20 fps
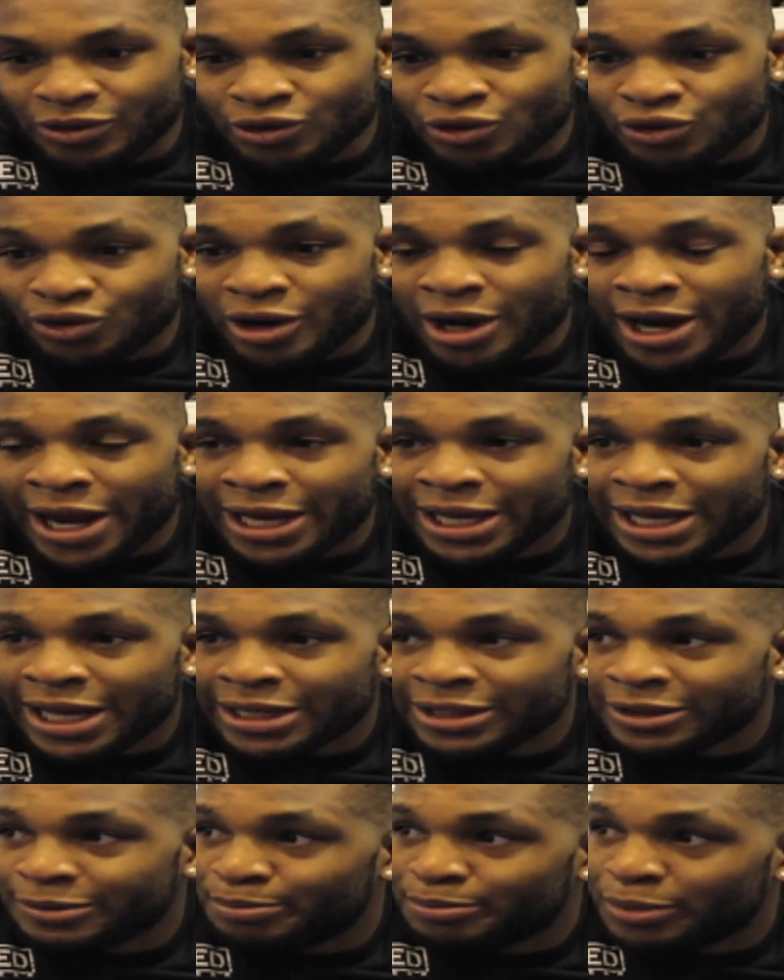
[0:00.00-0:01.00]
Dre
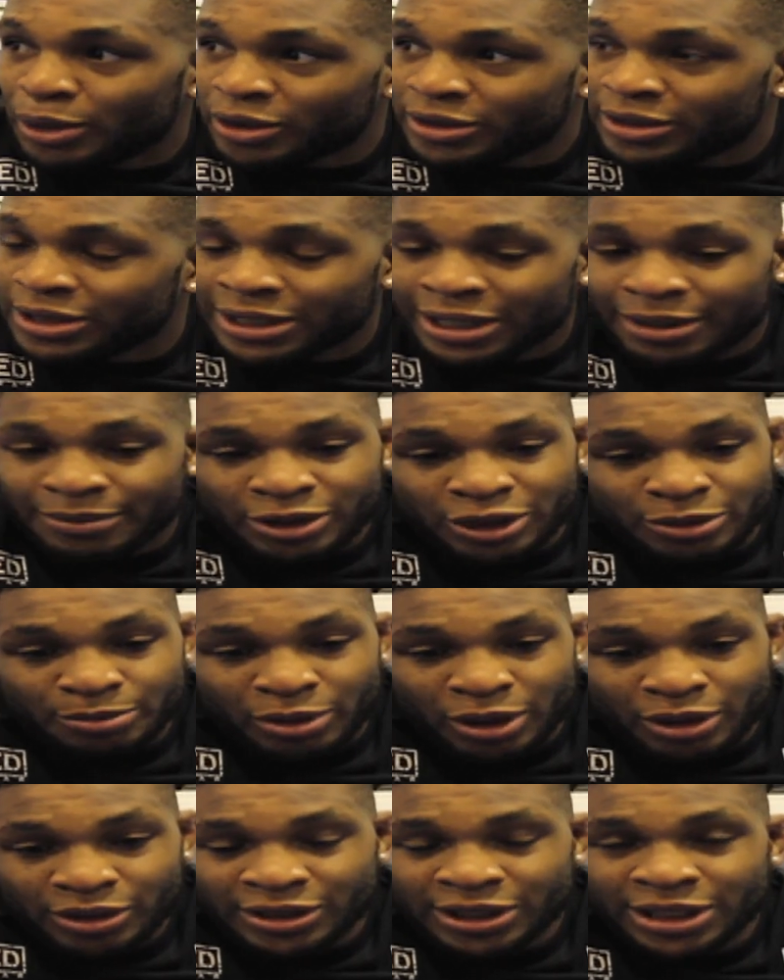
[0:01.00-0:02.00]
had his boxing, amateur
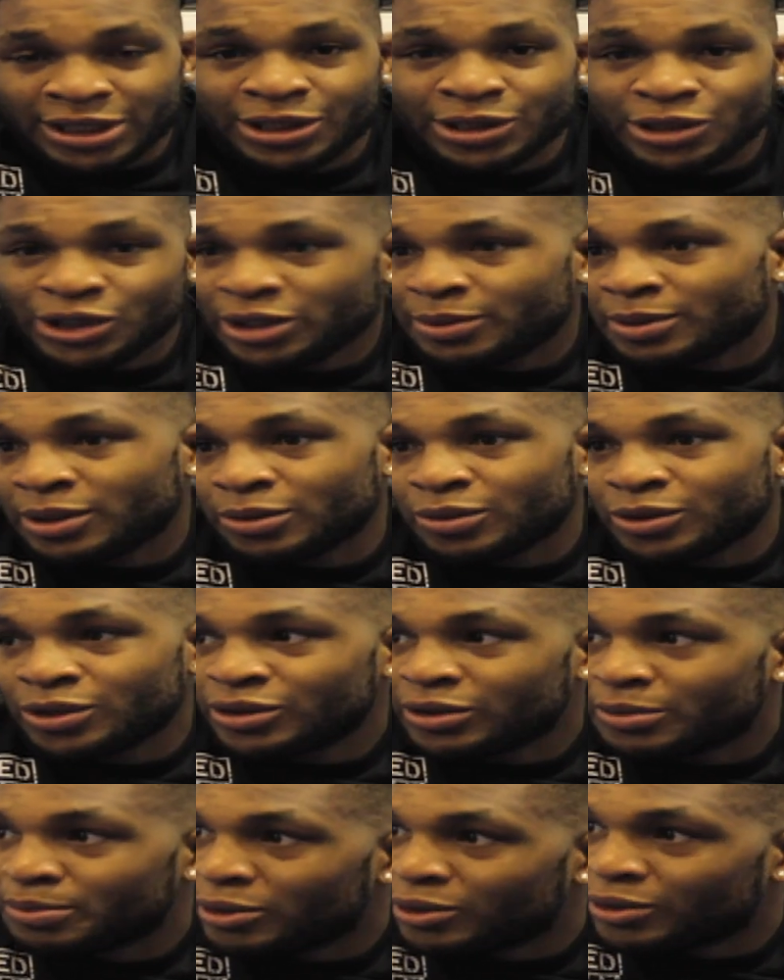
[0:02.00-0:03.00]
boxing, and Jimmy
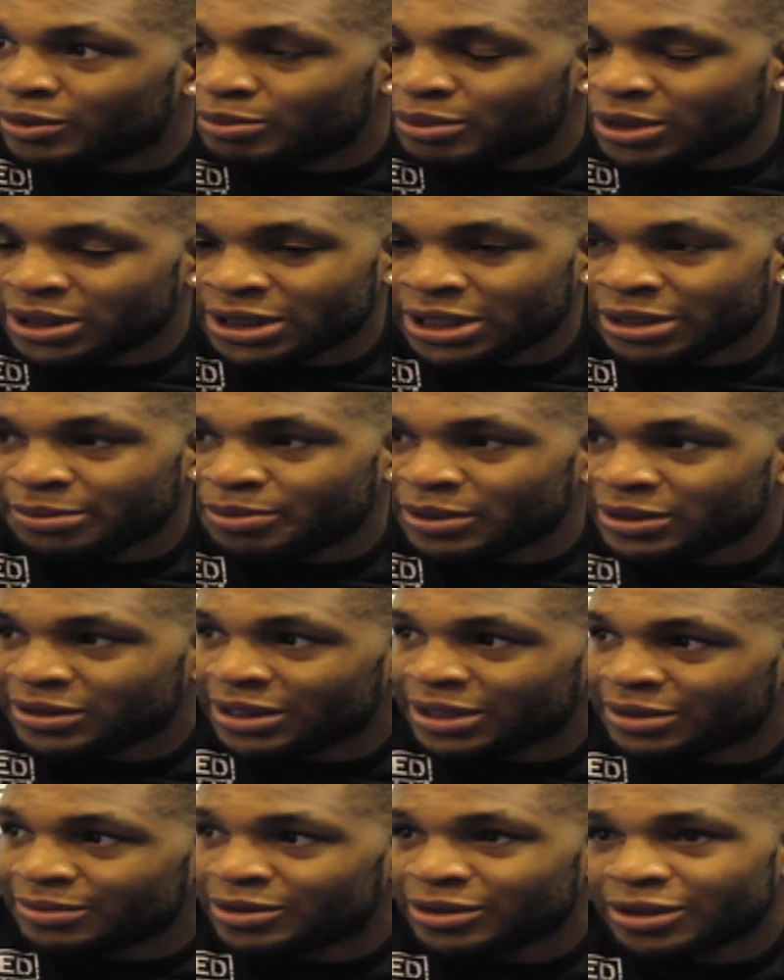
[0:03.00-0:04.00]
was on the British Olympic
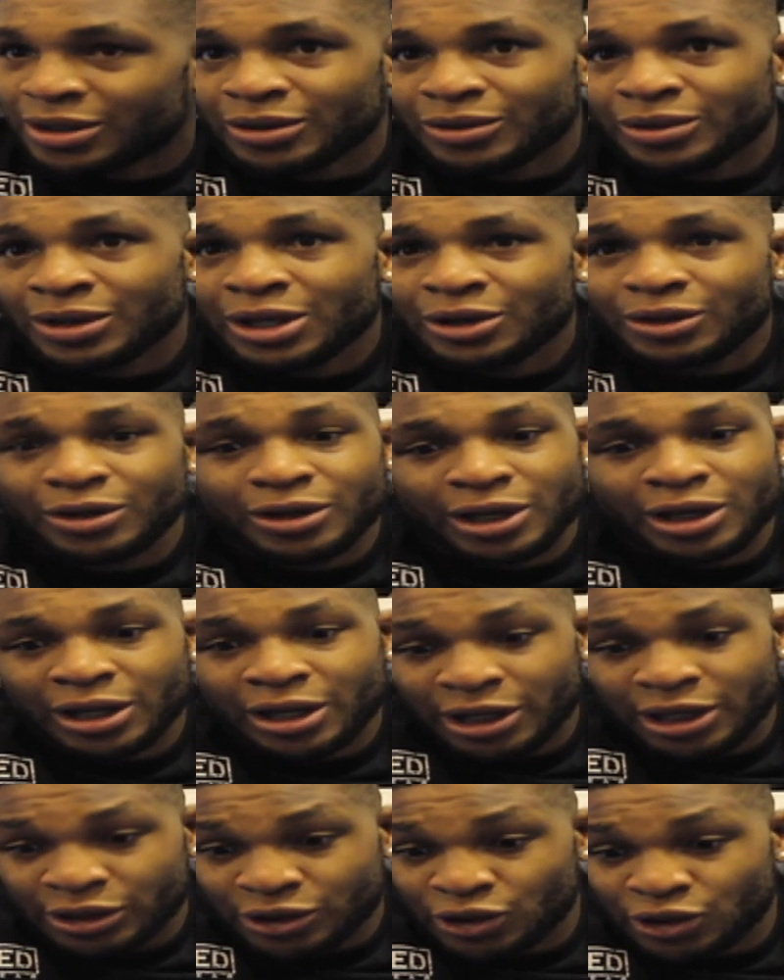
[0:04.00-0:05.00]
team, so
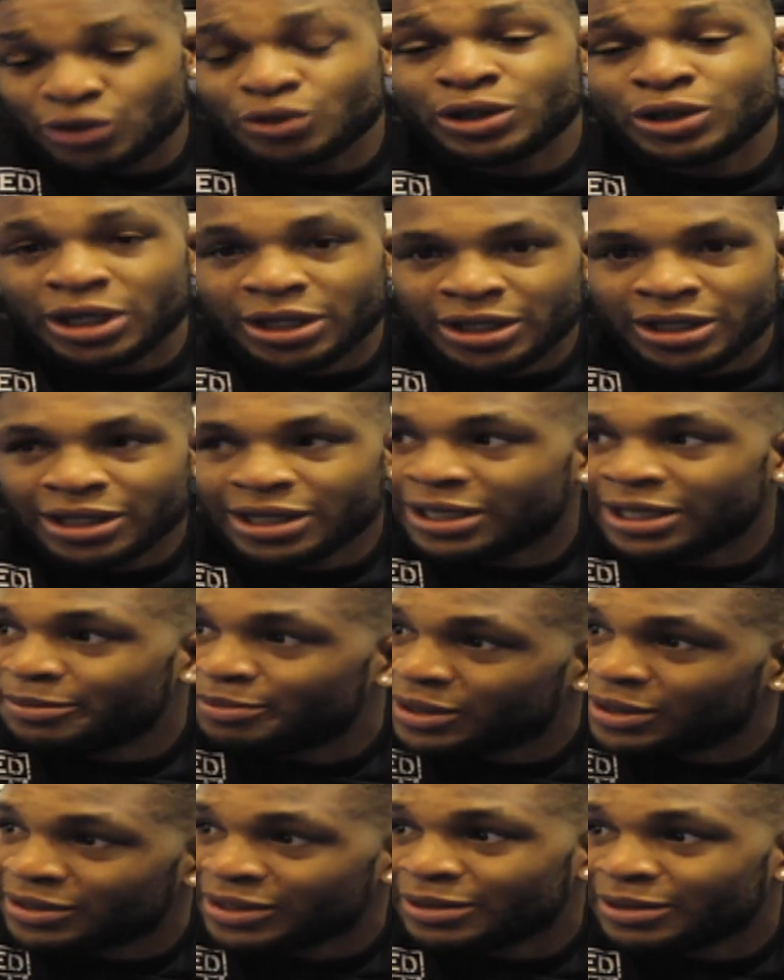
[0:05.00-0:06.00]
junior
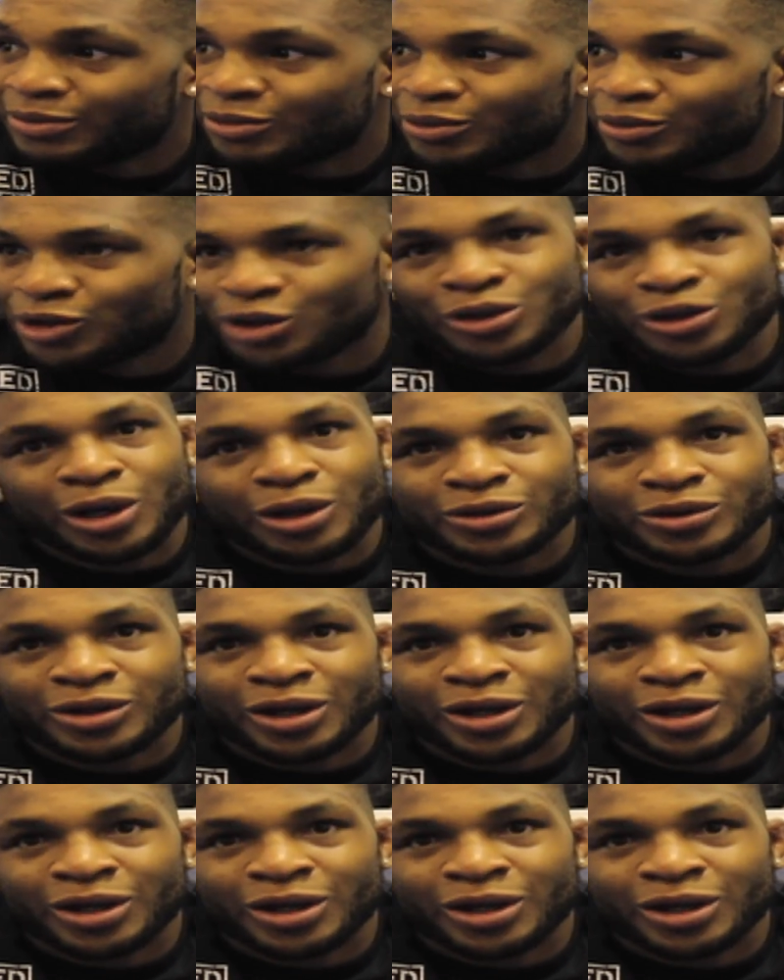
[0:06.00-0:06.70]
Olympic team with judo.